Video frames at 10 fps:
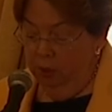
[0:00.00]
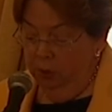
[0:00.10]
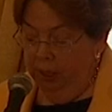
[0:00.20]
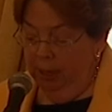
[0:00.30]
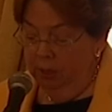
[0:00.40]

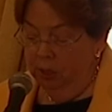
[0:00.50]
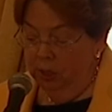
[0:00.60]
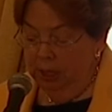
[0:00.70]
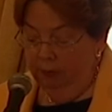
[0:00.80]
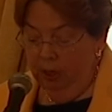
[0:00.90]

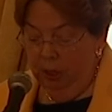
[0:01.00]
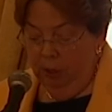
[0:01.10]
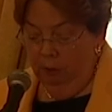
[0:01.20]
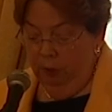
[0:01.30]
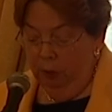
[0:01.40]
2007
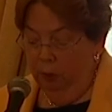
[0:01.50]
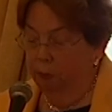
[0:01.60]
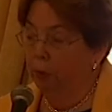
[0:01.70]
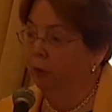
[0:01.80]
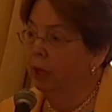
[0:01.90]
interview
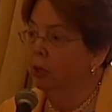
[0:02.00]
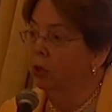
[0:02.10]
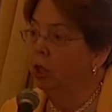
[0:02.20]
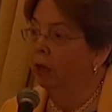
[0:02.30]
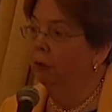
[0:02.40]
with Professor
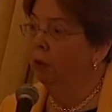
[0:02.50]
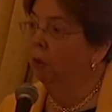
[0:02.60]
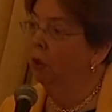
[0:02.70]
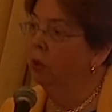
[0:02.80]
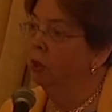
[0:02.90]
Jeffrey
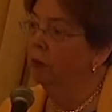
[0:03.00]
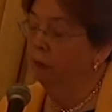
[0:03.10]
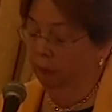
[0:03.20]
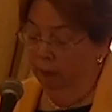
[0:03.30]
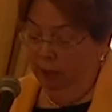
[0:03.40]
Rosen
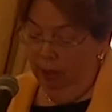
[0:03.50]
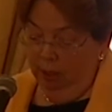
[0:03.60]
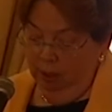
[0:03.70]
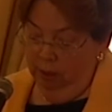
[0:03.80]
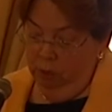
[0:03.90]

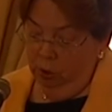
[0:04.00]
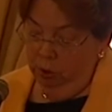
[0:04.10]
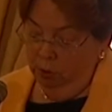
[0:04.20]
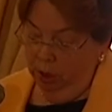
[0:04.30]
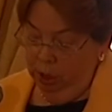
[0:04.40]
of
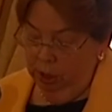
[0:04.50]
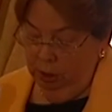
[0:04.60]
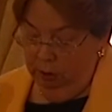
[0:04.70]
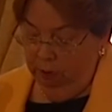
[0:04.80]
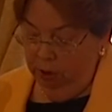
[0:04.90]
George
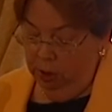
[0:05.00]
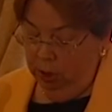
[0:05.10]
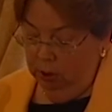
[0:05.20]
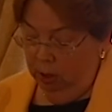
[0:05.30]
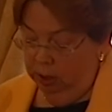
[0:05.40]
Washington
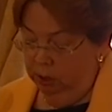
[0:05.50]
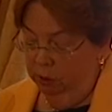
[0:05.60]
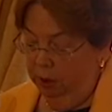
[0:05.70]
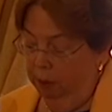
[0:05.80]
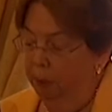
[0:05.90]
University Law
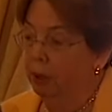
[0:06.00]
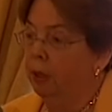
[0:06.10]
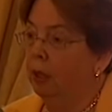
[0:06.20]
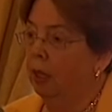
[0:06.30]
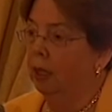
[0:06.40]
School that
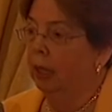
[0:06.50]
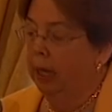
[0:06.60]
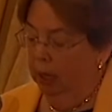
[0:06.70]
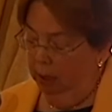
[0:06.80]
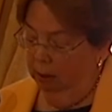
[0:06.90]
appeared in The
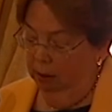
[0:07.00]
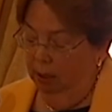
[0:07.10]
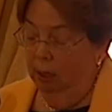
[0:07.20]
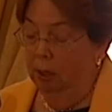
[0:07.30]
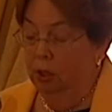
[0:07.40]
Atlantic,
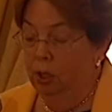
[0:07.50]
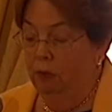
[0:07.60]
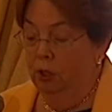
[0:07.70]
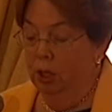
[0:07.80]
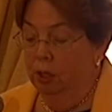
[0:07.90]

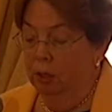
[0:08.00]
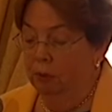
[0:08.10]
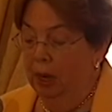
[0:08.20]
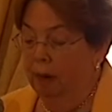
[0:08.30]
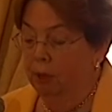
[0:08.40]
Chief Justice
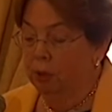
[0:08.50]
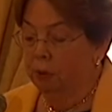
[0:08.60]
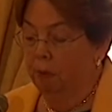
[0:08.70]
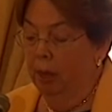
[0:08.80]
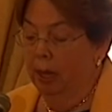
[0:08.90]
Roberts
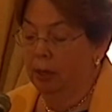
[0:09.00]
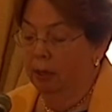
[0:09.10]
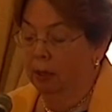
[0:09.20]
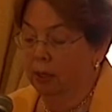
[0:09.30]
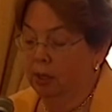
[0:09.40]

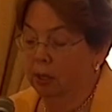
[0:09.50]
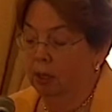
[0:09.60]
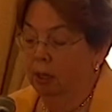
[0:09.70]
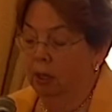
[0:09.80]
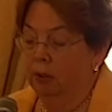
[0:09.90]
reminded us
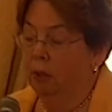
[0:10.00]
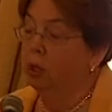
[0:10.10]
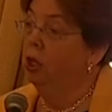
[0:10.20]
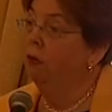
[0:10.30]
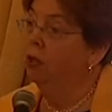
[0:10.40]
that
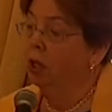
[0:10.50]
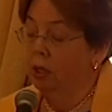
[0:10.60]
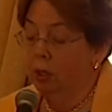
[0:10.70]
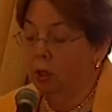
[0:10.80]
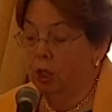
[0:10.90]
Chief
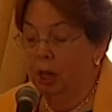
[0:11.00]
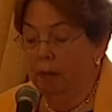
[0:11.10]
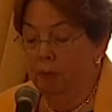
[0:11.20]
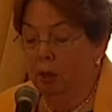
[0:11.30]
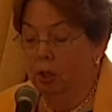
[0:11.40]
Justice
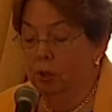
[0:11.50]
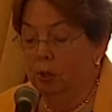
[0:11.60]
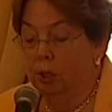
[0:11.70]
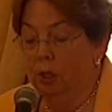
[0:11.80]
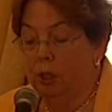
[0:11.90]
John
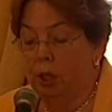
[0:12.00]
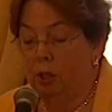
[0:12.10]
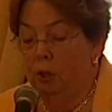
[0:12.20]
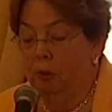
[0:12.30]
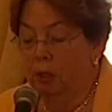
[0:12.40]
Marshall's
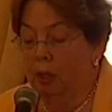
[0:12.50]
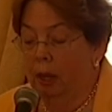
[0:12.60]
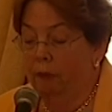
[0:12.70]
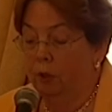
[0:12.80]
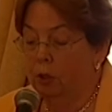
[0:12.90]
continuous
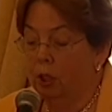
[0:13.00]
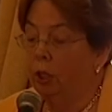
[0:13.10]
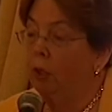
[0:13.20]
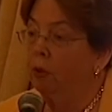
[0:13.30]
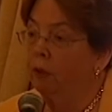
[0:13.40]
effort to
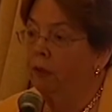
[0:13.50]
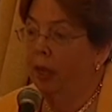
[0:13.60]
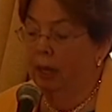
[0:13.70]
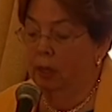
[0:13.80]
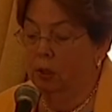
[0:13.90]

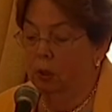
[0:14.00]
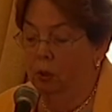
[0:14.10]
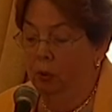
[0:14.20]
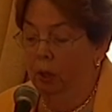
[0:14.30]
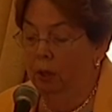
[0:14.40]
unify his
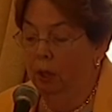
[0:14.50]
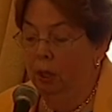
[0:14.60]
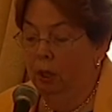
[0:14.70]
court,